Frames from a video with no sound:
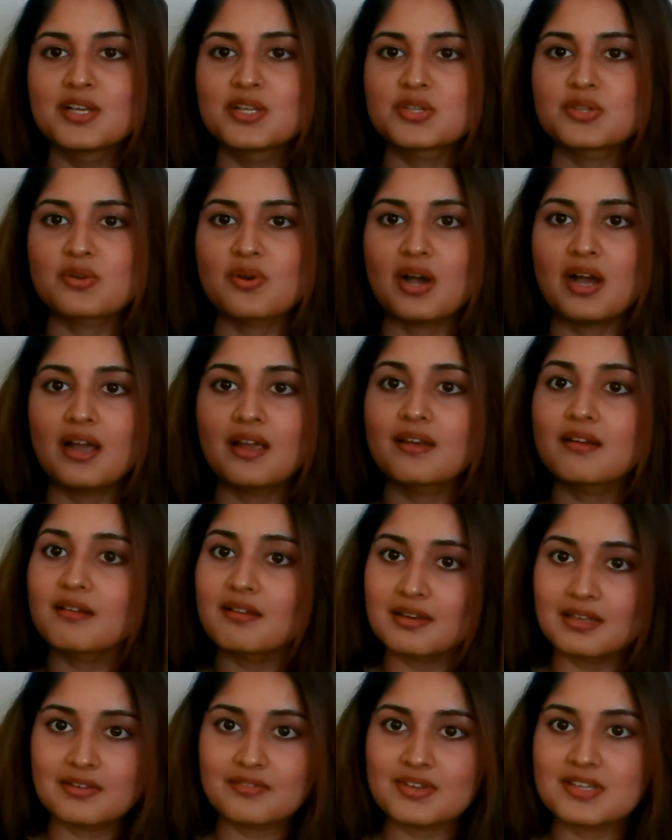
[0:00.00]
so i
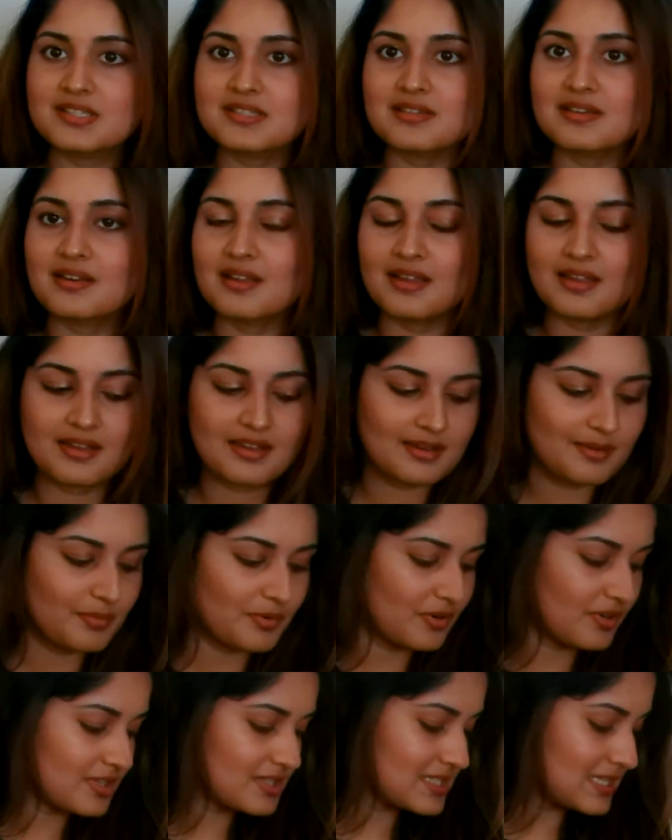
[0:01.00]
really invest in hair care
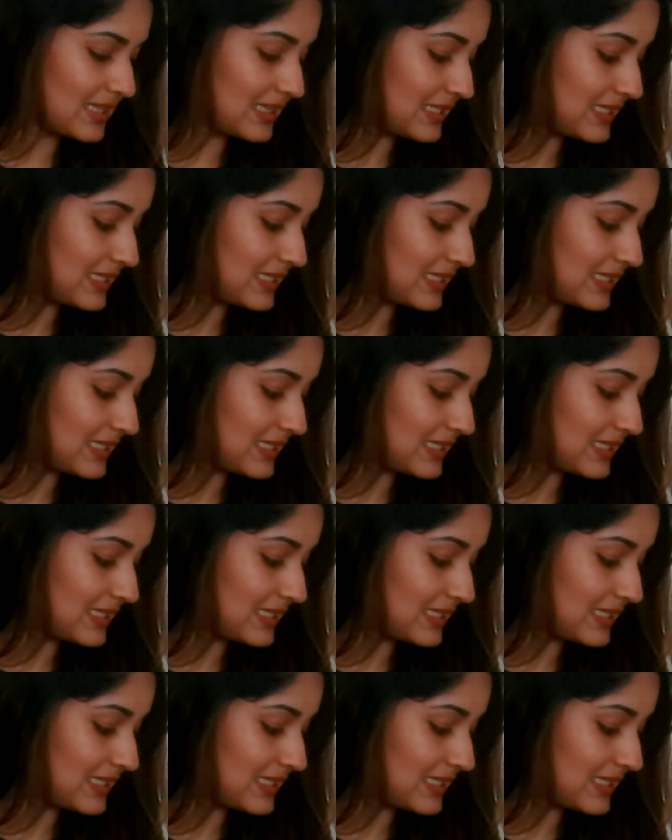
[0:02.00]
products and